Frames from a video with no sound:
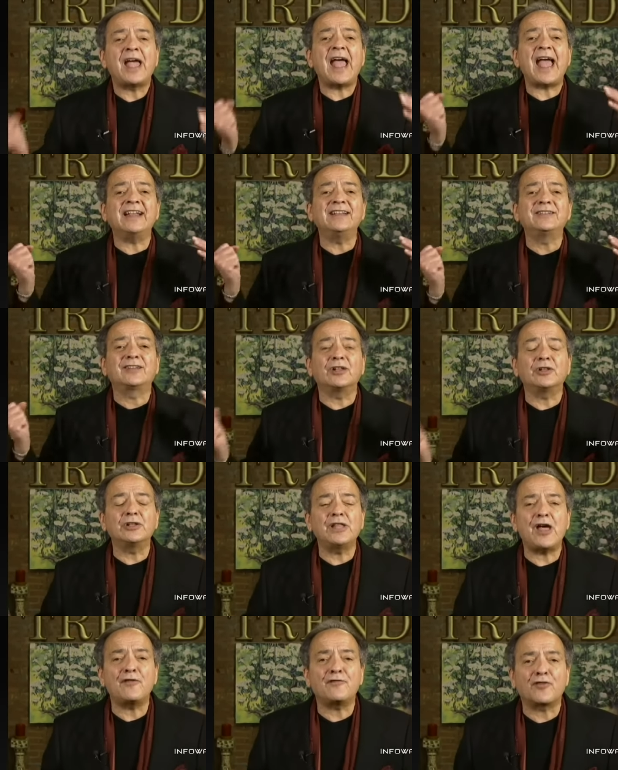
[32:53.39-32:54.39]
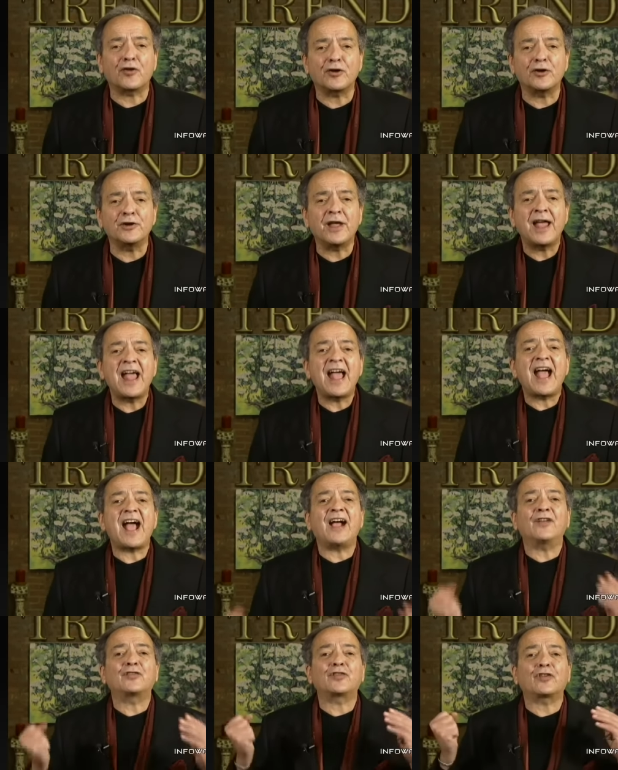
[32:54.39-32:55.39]
and delivered
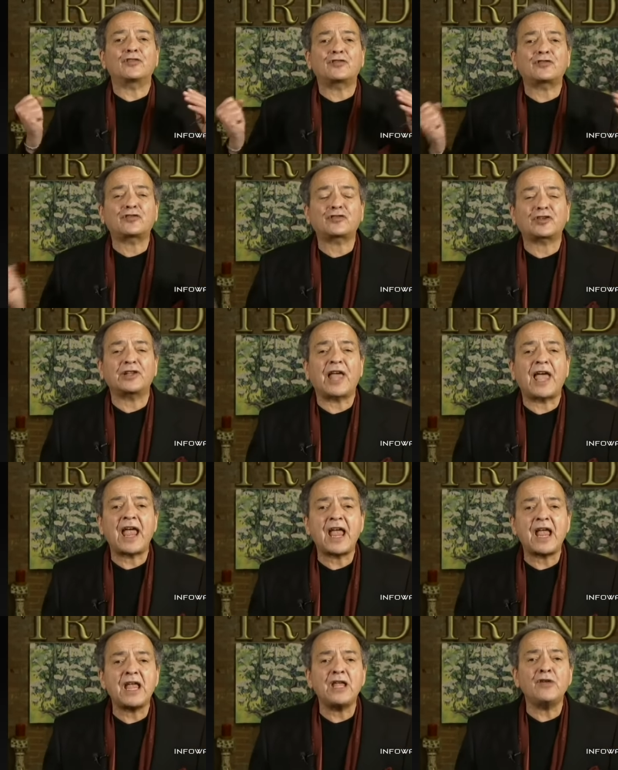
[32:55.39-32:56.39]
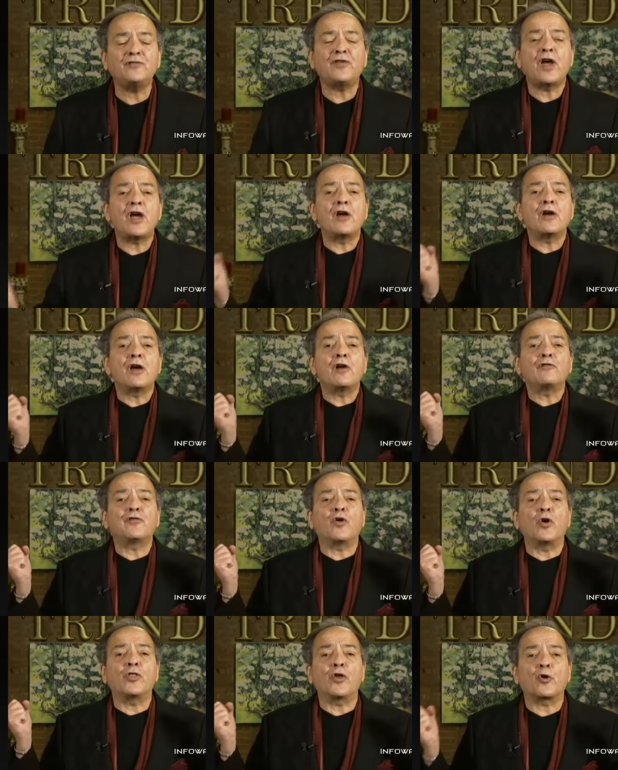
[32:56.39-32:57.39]
as a slave
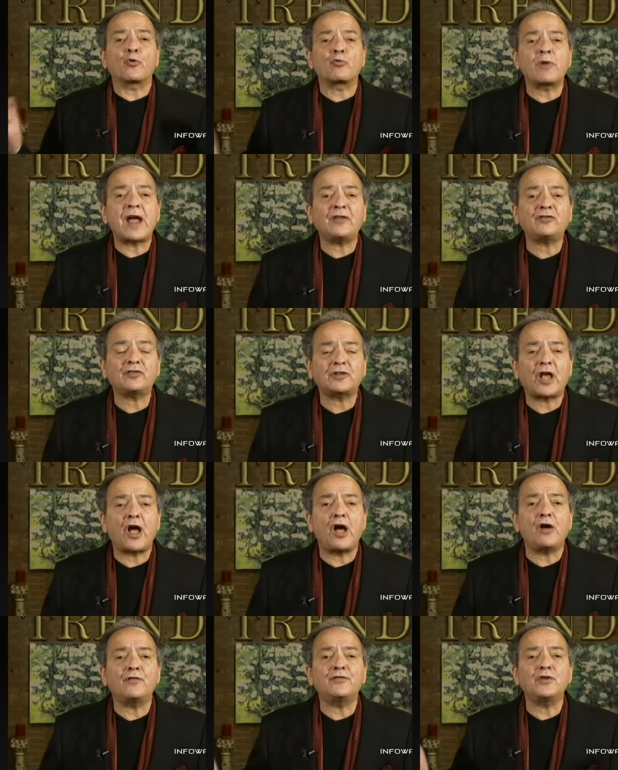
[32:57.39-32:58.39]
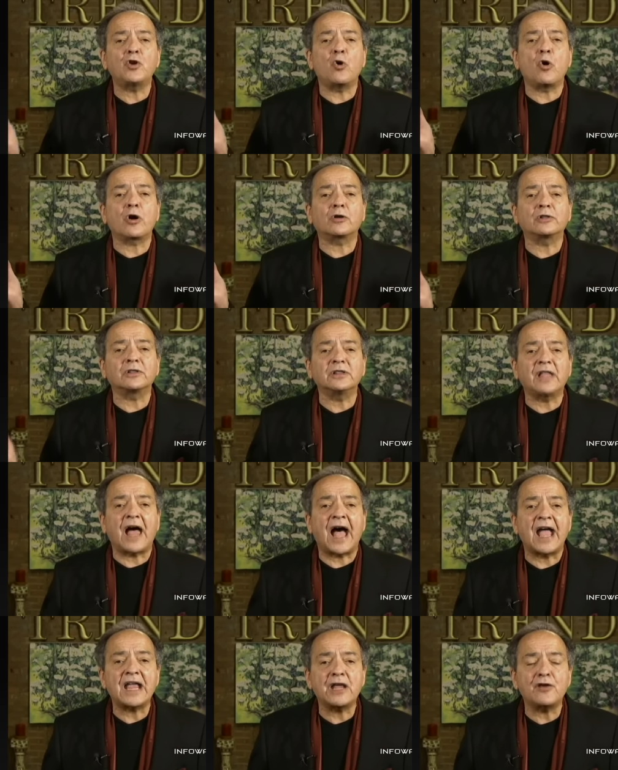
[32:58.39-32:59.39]
for the rest of your
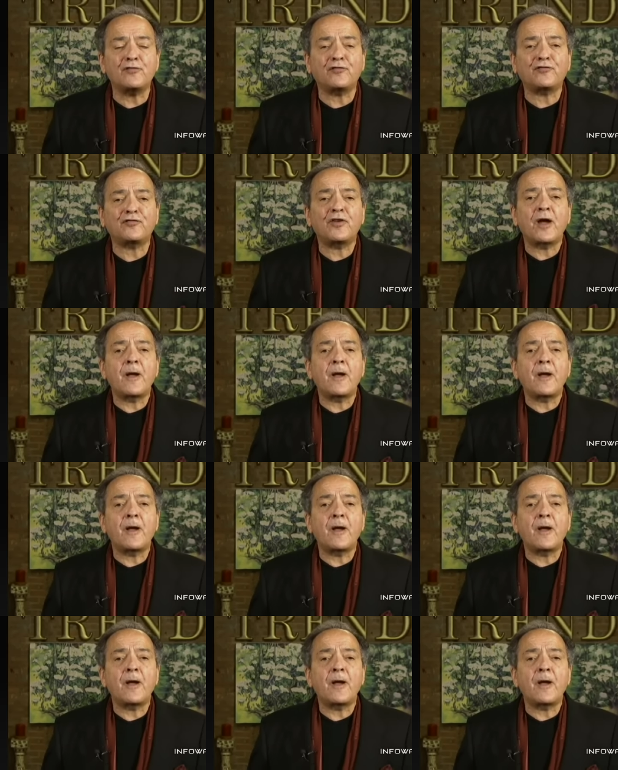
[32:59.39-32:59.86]
life